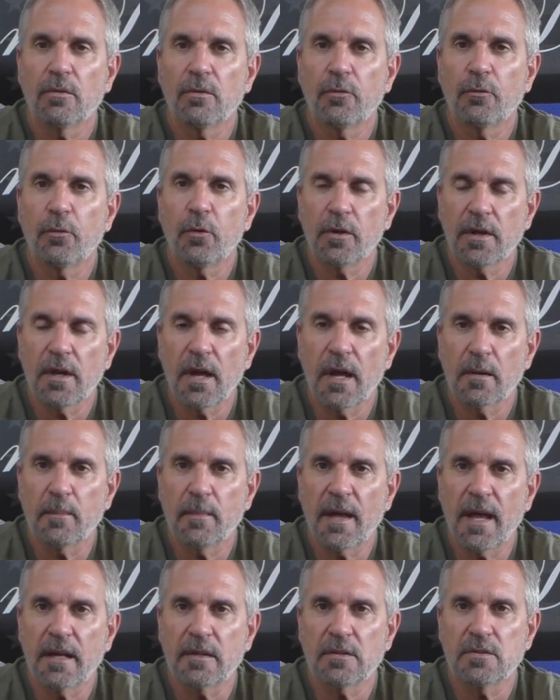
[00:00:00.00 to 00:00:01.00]
fully
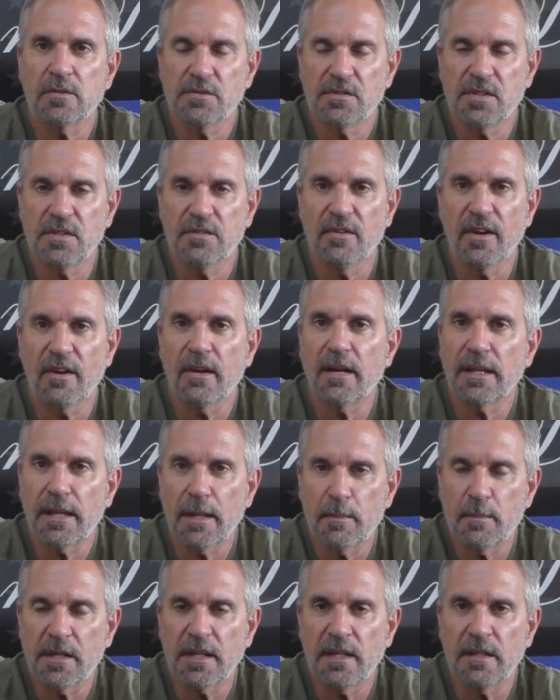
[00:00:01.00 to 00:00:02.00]
automatic Uzi? Very
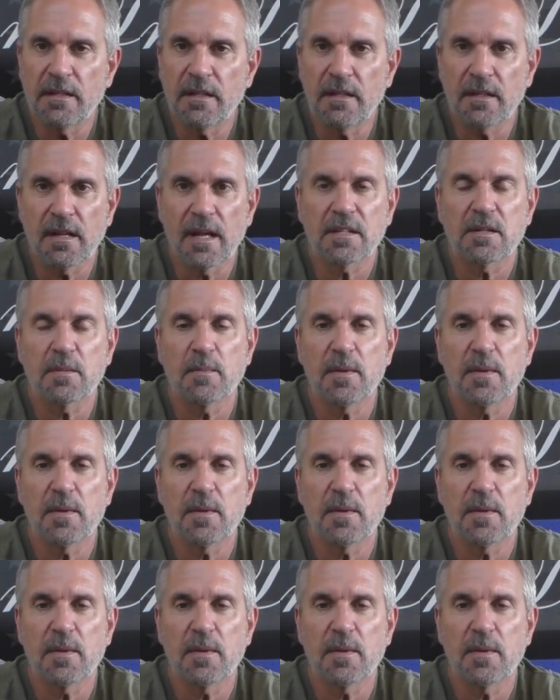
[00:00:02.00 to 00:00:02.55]
limited, and not to